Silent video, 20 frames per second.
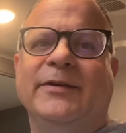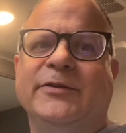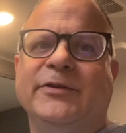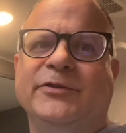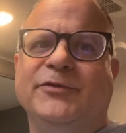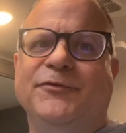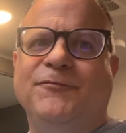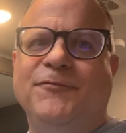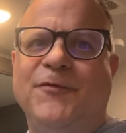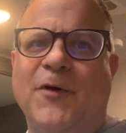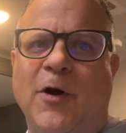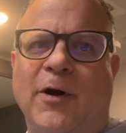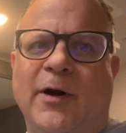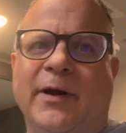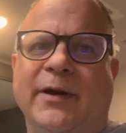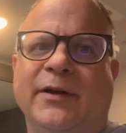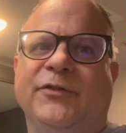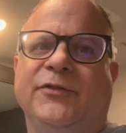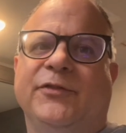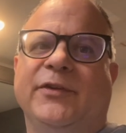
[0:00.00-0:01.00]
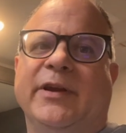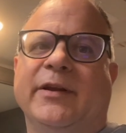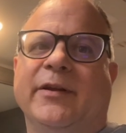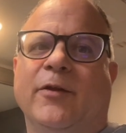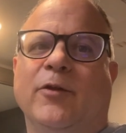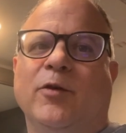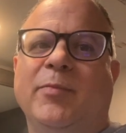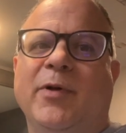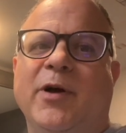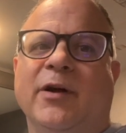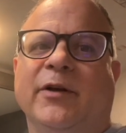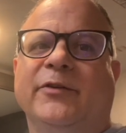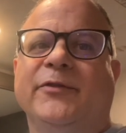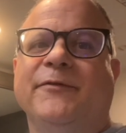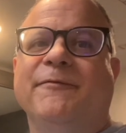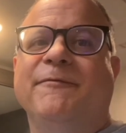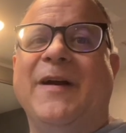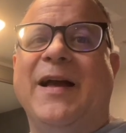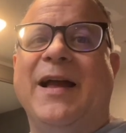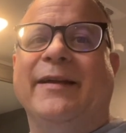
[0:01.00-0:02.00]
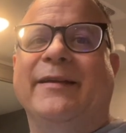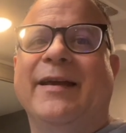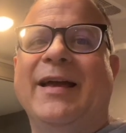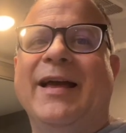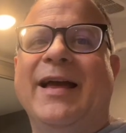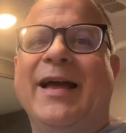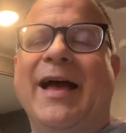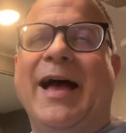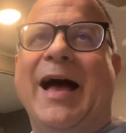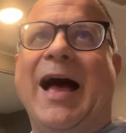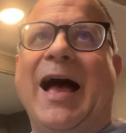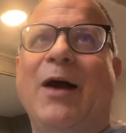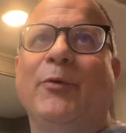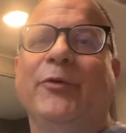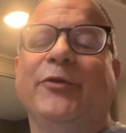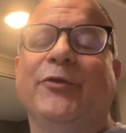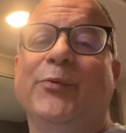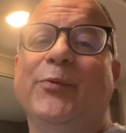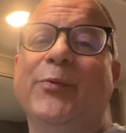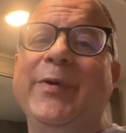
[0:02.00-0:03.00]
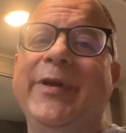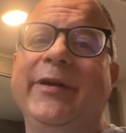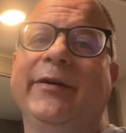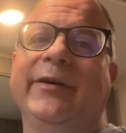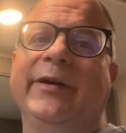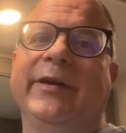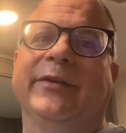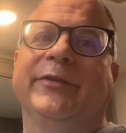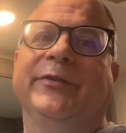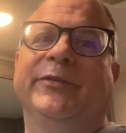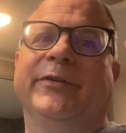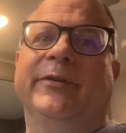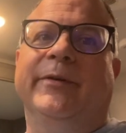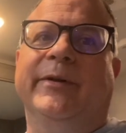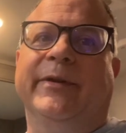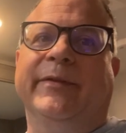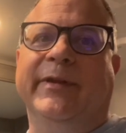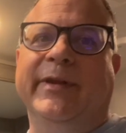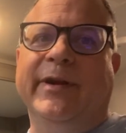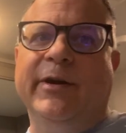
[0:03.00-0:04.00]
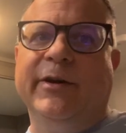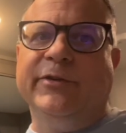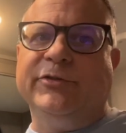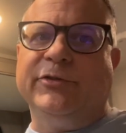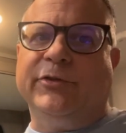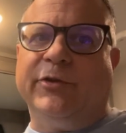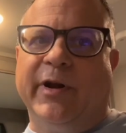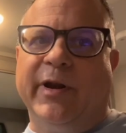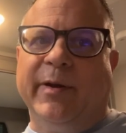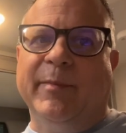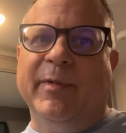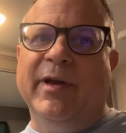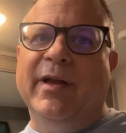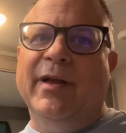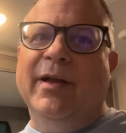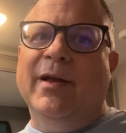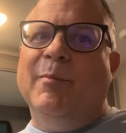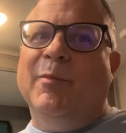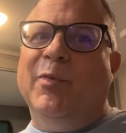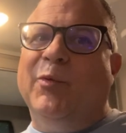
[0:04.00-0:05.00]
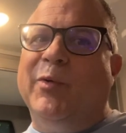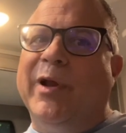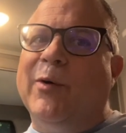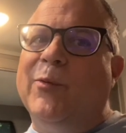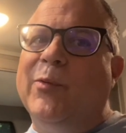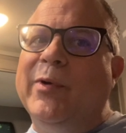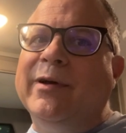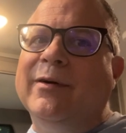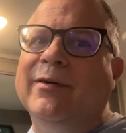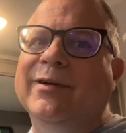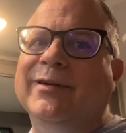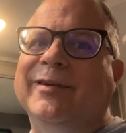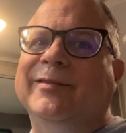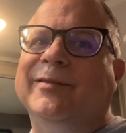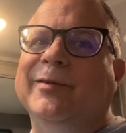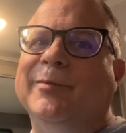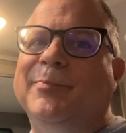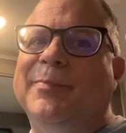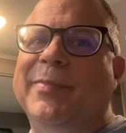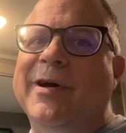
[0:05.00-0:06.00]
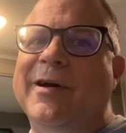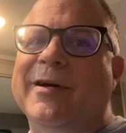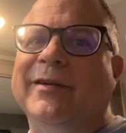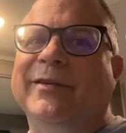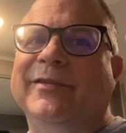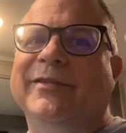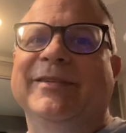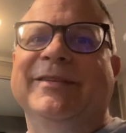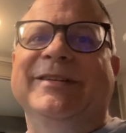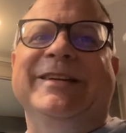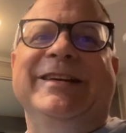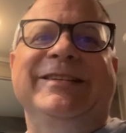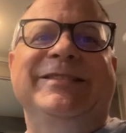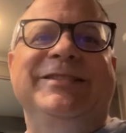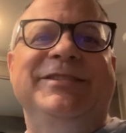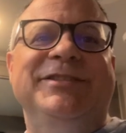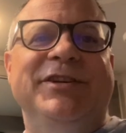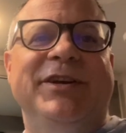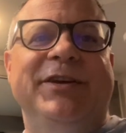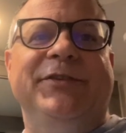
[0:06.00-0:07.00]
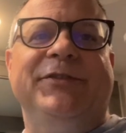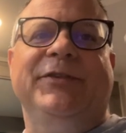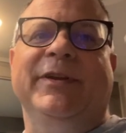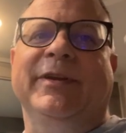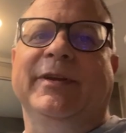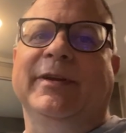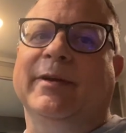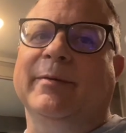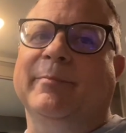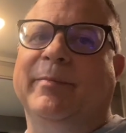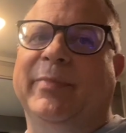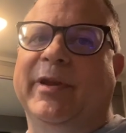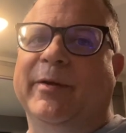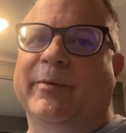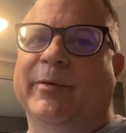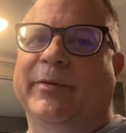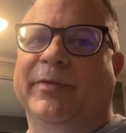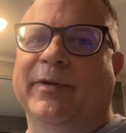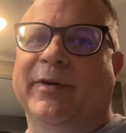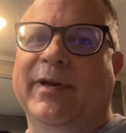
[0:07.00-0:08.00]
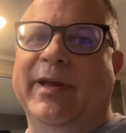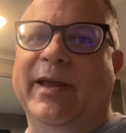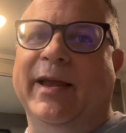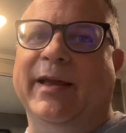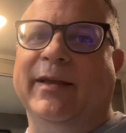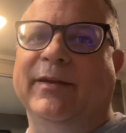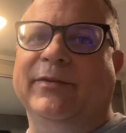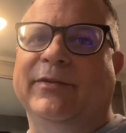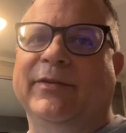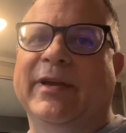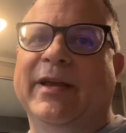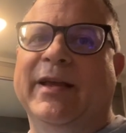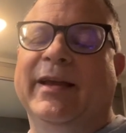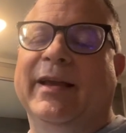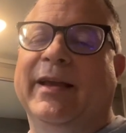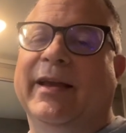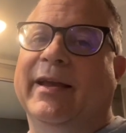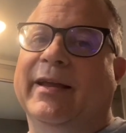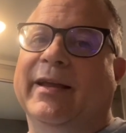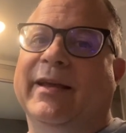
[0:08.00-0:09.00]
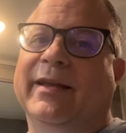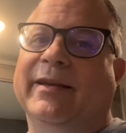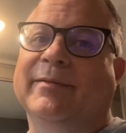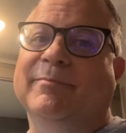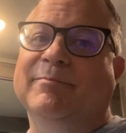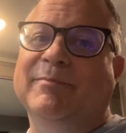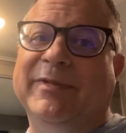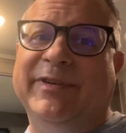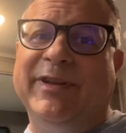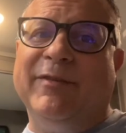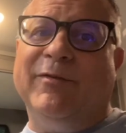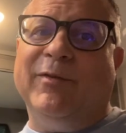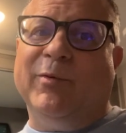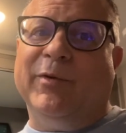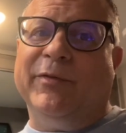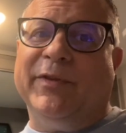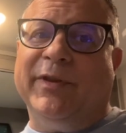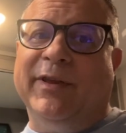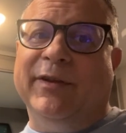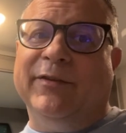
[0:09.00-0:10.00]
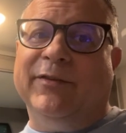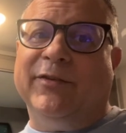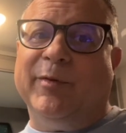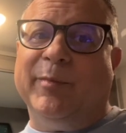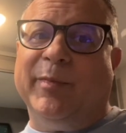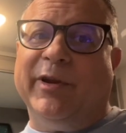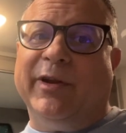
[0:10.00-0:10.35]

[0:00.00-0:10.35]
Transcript: just far exceed other bunks. In fact, I was really considering the Airstream, but when I went and looked at their bunks, it just didn't compete with the Lance. And I definitely want the kids to be